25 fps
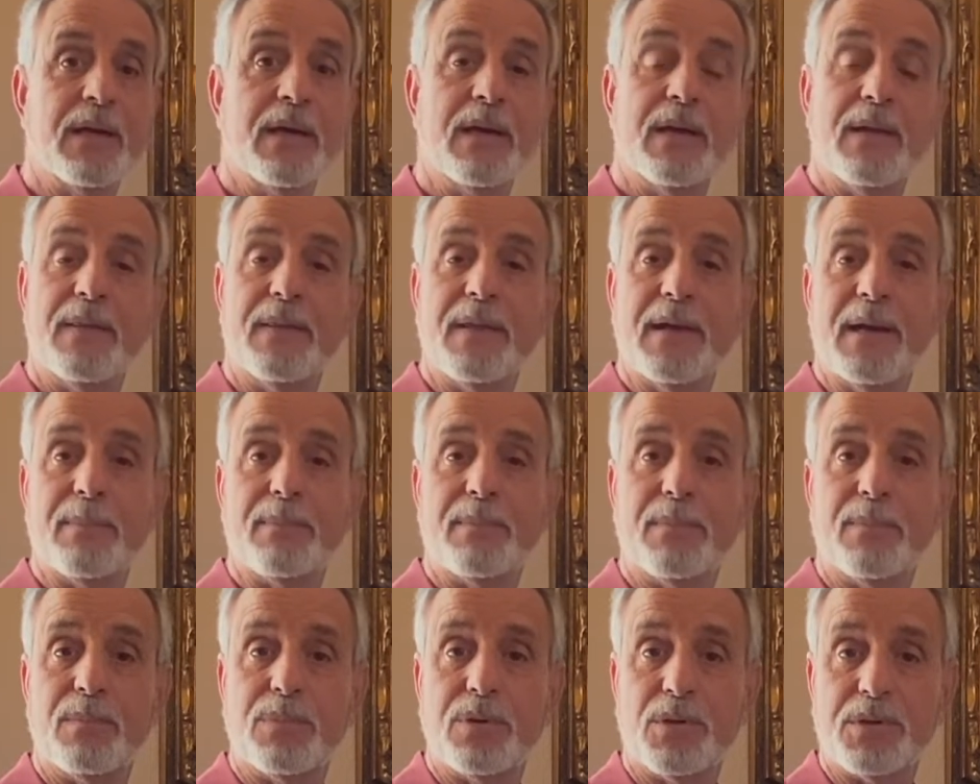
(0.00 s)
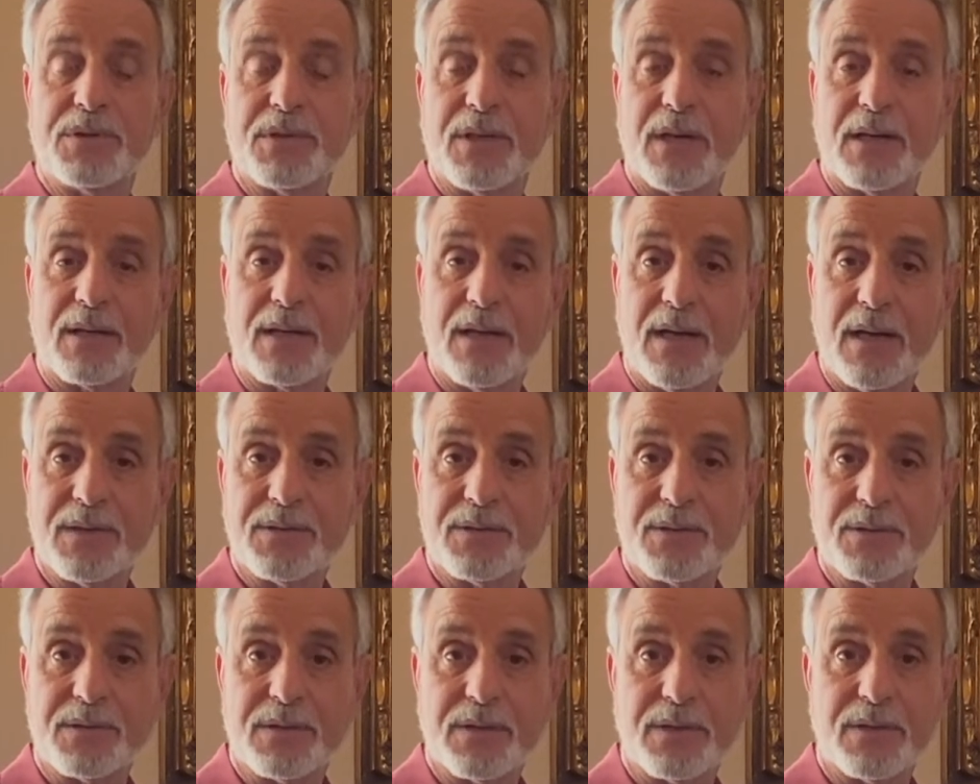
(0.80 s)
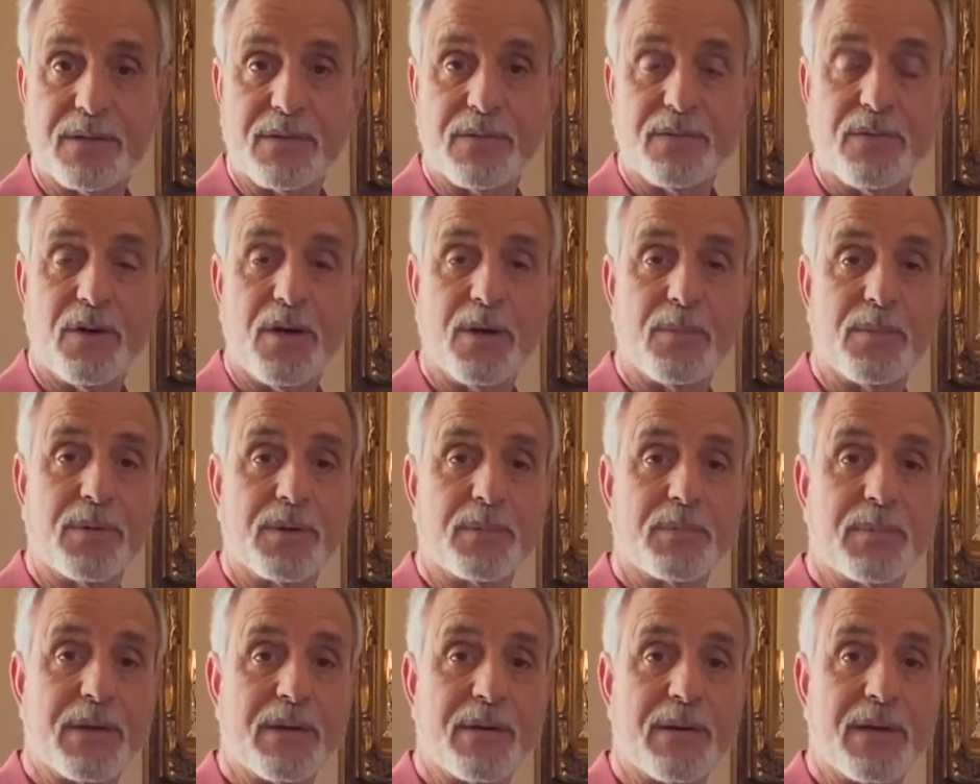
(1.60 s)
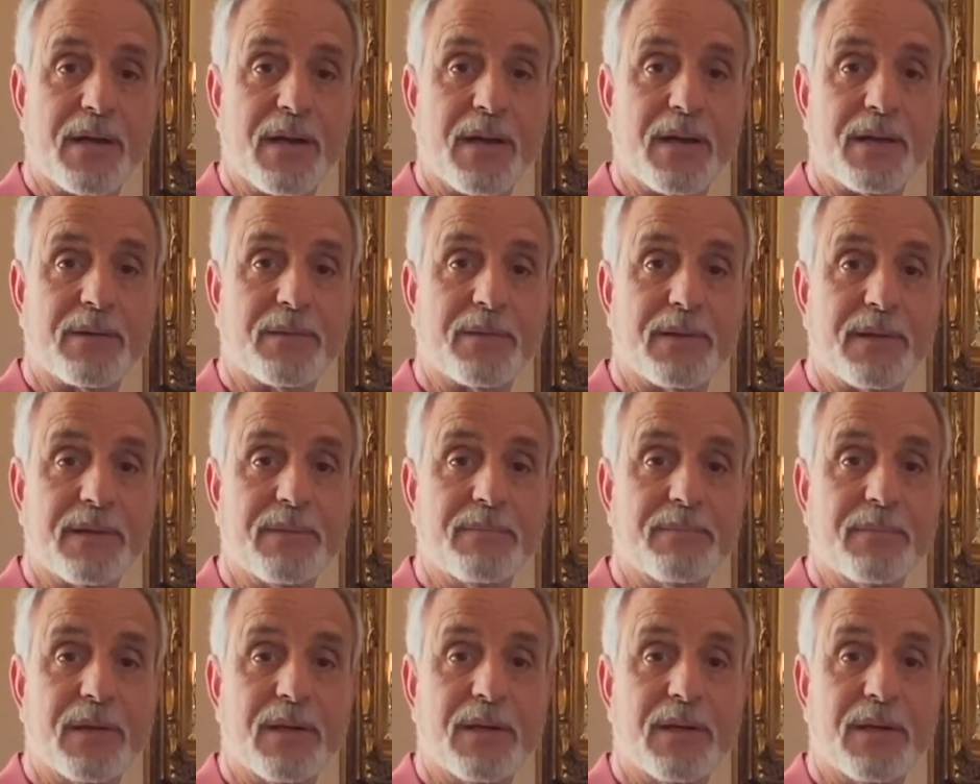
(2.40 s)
that puts on concerts here in Fallbrook periodically.